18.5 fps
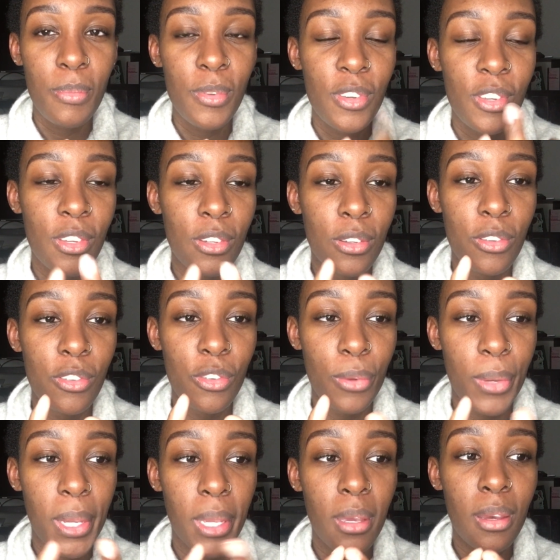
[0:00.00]
She'll
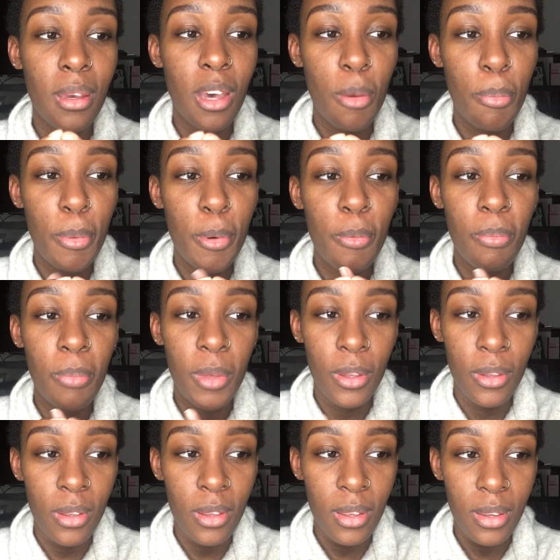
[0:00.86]
drink a cup of
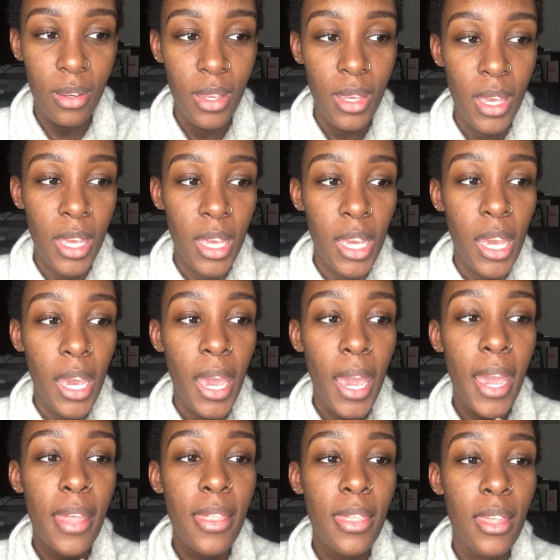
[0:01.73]
milk,
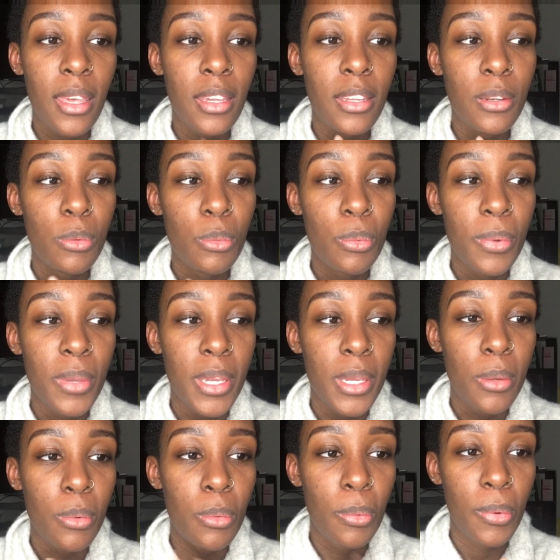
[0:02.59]
and then
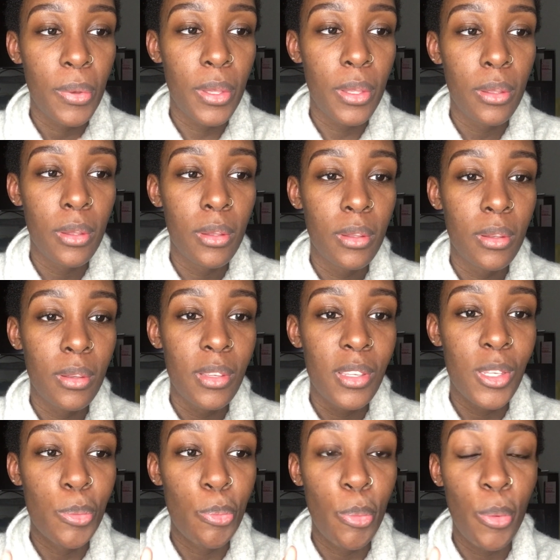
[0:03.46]
we will
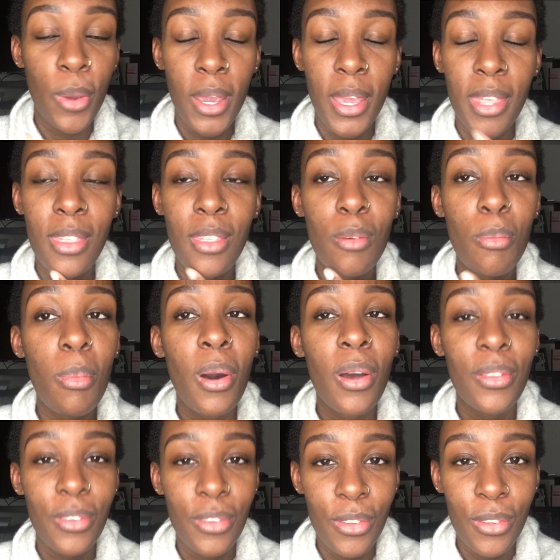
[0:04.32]
spray the
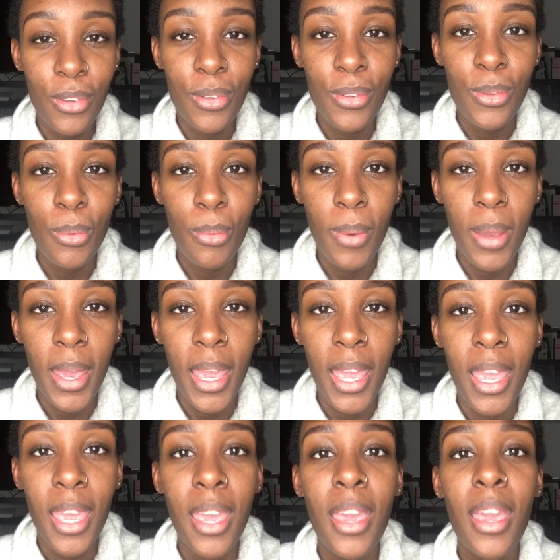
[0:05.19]
monsters
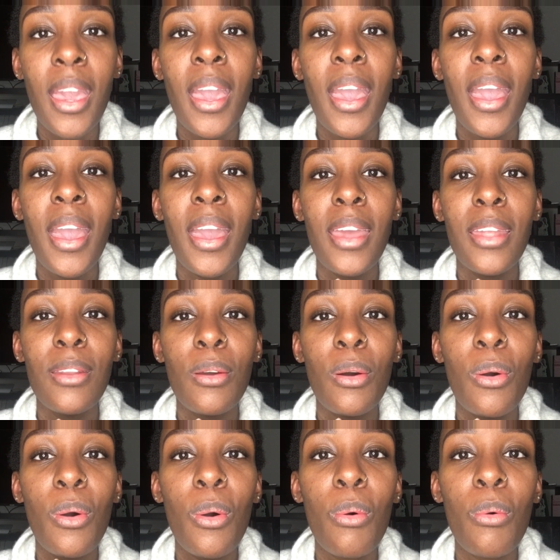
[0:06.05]
away and
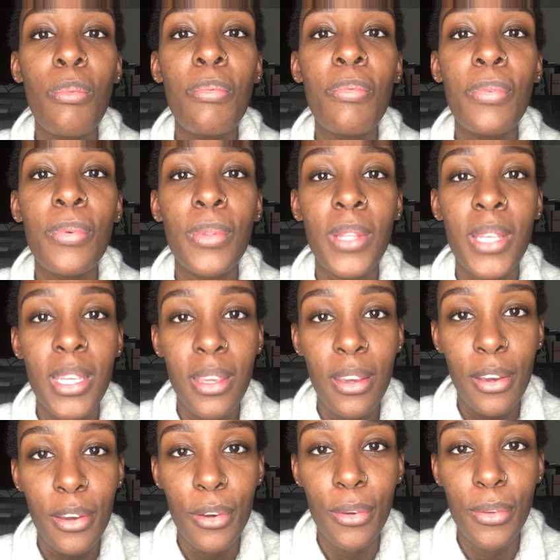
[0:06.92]
hopefully
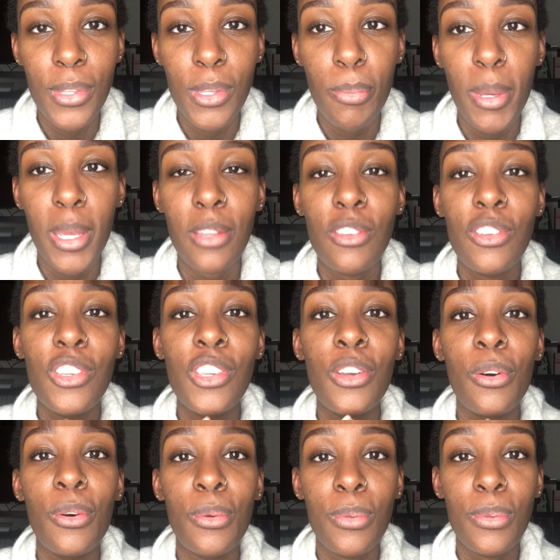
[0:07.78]
get her to bed.
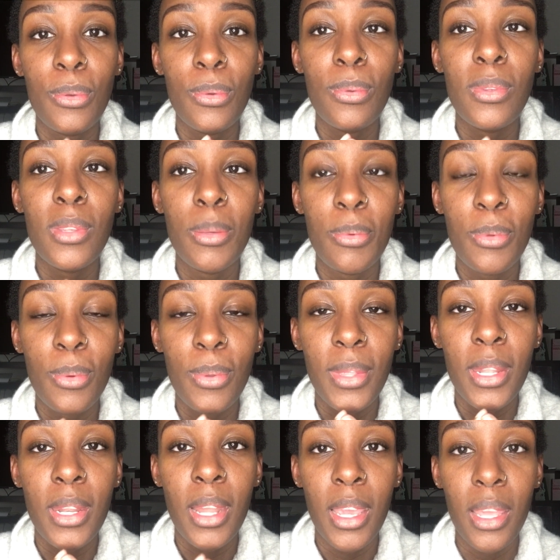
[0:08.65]
She also sleeps with
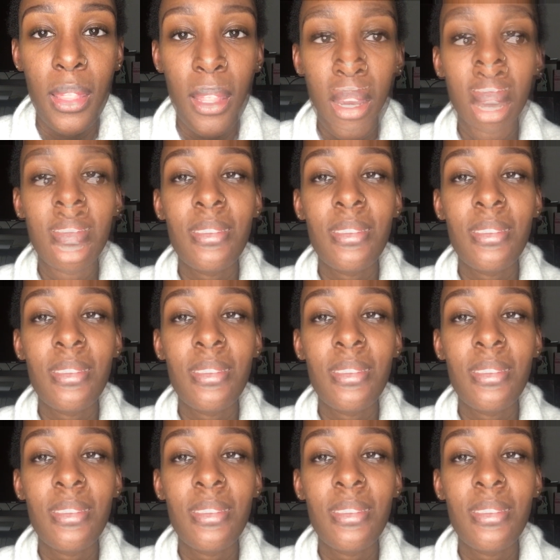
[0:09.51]
a nightlight.